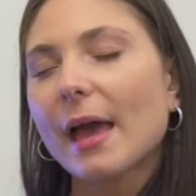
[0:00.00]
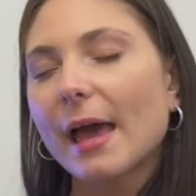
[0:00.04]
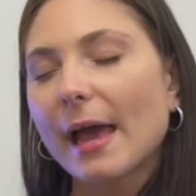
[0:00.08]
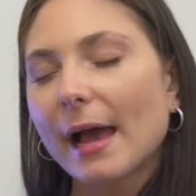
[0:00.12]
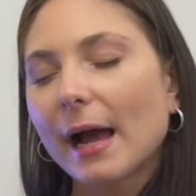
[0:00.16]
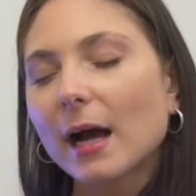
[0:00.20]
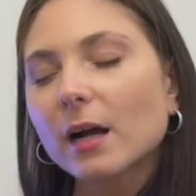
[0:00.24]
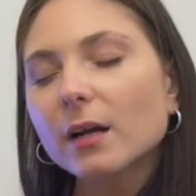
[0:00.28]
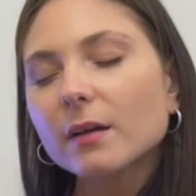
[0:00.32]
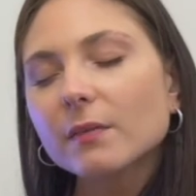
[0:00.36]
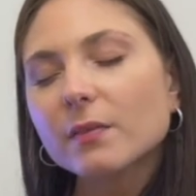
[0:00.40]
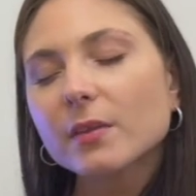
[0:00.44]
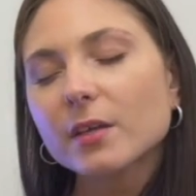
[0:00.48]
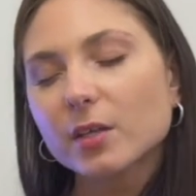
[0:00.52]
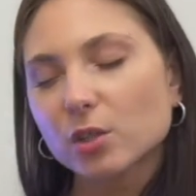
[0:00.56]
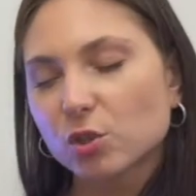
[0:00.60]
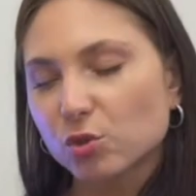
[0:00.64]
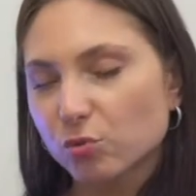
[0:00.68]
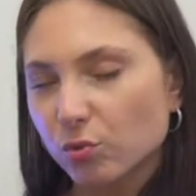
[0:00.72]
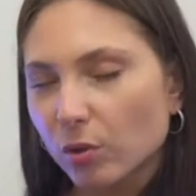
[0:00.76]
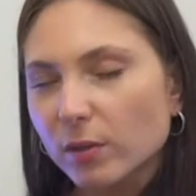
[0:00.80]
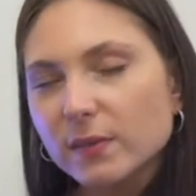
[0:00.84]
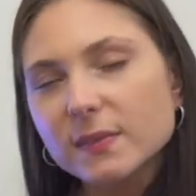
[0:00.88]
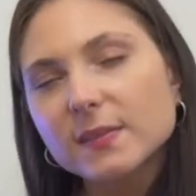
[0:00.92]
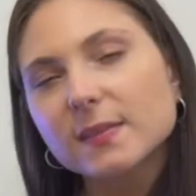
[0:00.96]
how could the
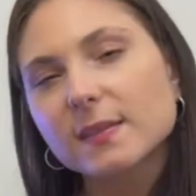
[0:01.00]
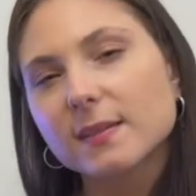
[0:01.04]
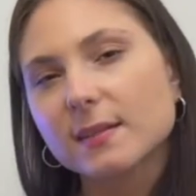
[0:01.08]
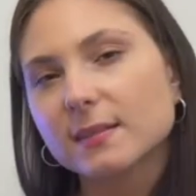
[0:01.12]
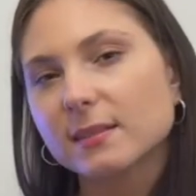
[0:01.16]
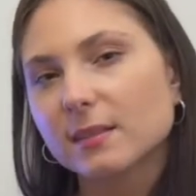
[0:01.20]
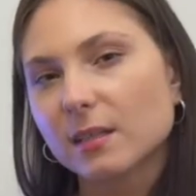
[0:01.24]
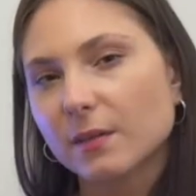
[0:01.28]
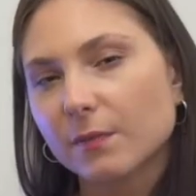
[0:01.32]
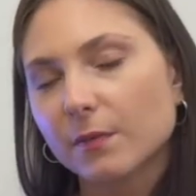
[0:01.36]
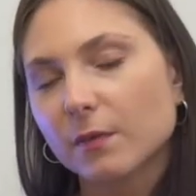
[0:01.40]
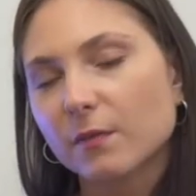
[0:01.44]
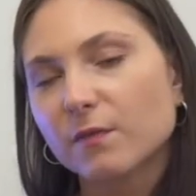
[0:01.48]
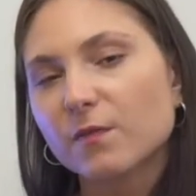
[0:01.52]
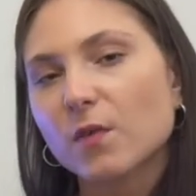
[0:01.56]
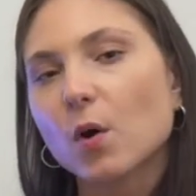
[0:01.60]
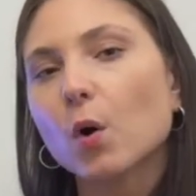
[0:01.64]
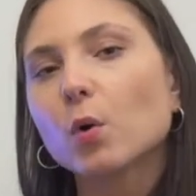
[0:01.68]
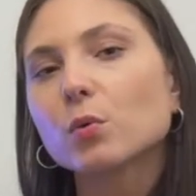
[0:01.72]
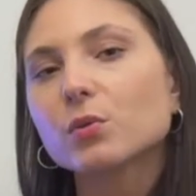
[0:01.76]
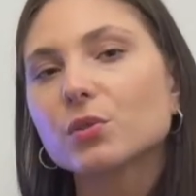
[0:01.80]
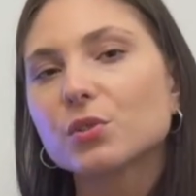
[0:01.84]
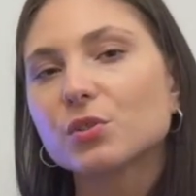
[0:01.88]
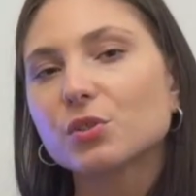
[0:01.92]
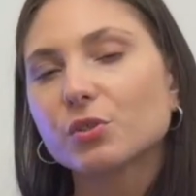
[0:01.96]
atrocities that have
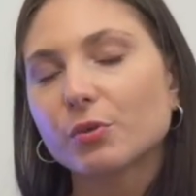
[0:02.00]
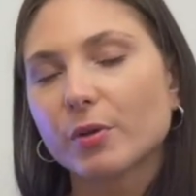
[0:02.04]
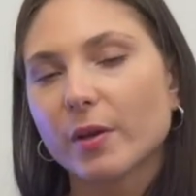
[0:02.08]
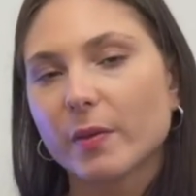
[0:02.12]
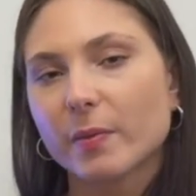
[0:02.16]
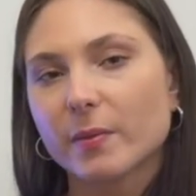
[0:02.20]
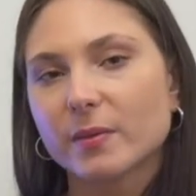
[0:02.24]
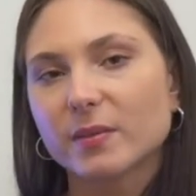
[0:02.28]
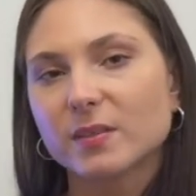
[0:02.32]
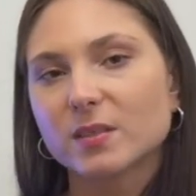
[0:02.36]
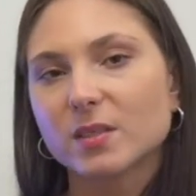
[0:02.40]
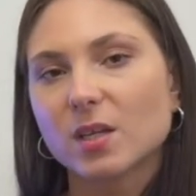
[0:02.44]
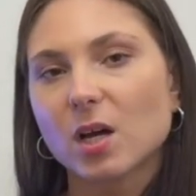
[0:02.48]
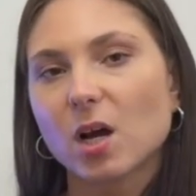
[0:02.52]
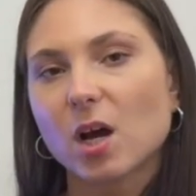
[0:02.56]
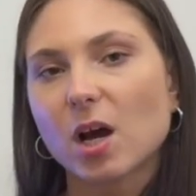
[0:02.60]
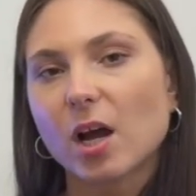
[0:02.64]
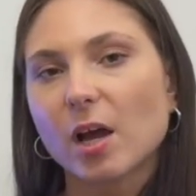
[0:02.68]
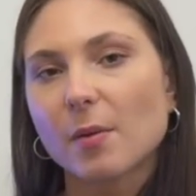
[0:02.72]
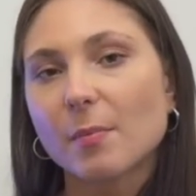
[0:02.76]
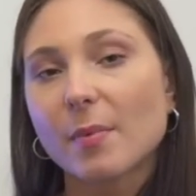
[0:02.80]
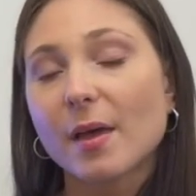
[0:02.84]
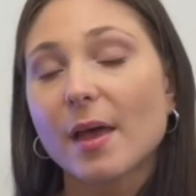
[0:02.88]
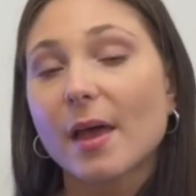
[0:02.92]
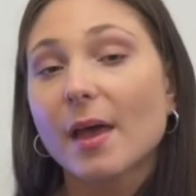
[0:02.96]
unfolded during this
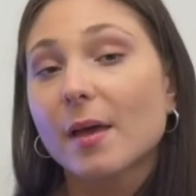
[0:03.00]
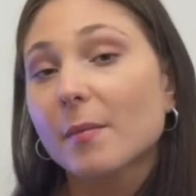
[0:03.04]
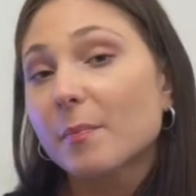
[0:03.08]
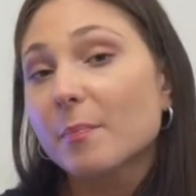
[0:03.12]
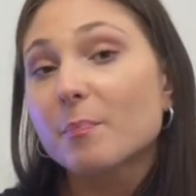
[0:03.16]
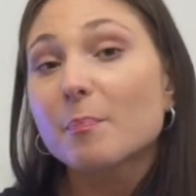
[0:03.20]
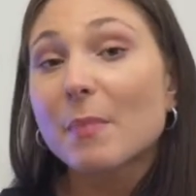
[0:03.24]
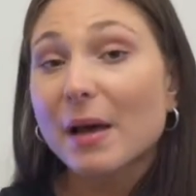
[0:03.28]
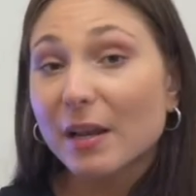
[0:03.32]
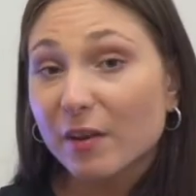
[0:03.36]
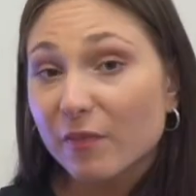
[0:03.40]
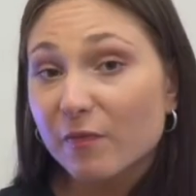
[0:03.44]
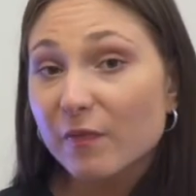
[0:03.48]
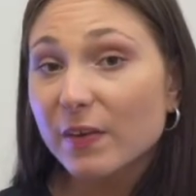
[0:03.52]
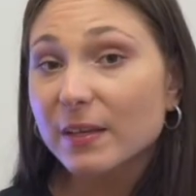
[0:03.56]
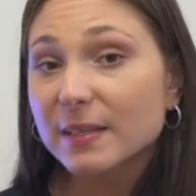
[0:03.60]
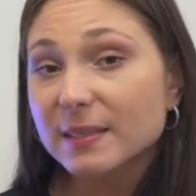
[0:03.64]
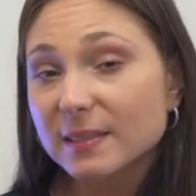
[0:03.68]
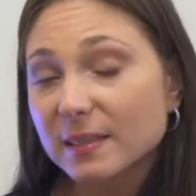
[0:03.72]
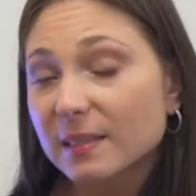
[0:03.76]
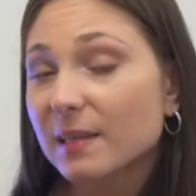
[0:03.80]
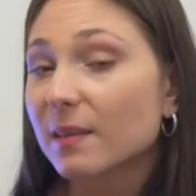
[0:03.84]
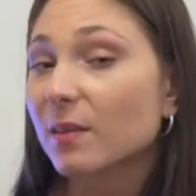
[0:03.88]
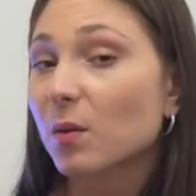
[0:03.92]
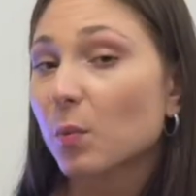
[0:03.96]
time
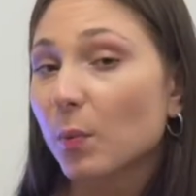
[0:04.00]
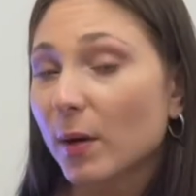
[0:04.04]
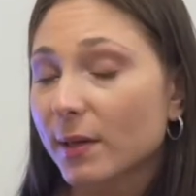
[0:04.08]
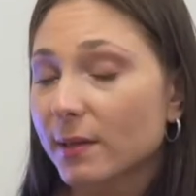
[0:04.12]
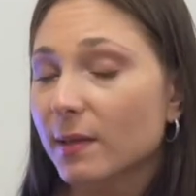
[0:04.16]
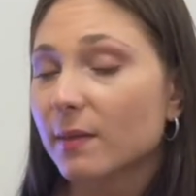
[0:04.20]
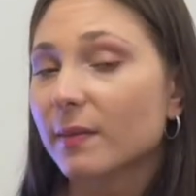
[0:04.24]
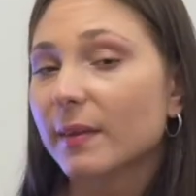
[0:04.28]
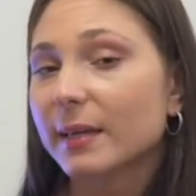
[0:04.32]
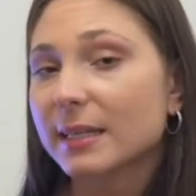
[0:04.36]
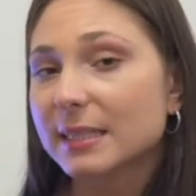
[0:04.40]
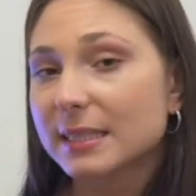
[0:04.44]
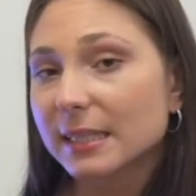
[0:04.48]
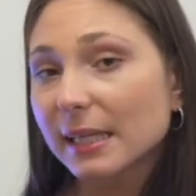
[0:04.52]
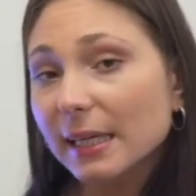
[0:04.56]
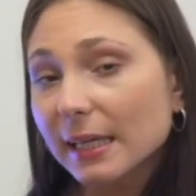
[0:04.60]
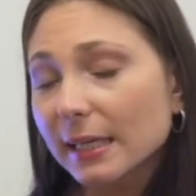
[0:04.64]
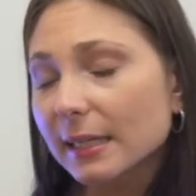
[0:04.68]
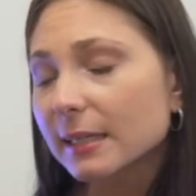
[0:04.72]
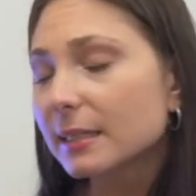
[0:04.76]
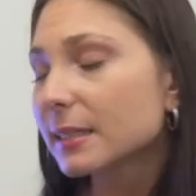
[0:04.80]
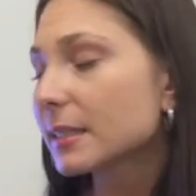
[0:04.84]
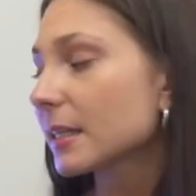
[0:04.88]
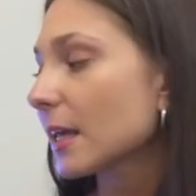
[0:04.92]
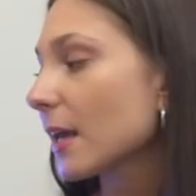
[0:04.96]
manifested in the way that they
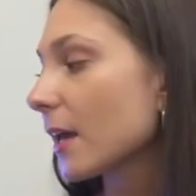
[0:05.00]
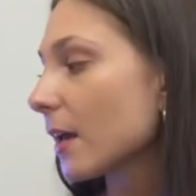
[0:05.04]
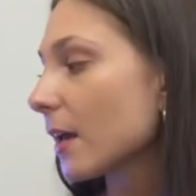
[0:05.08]
did.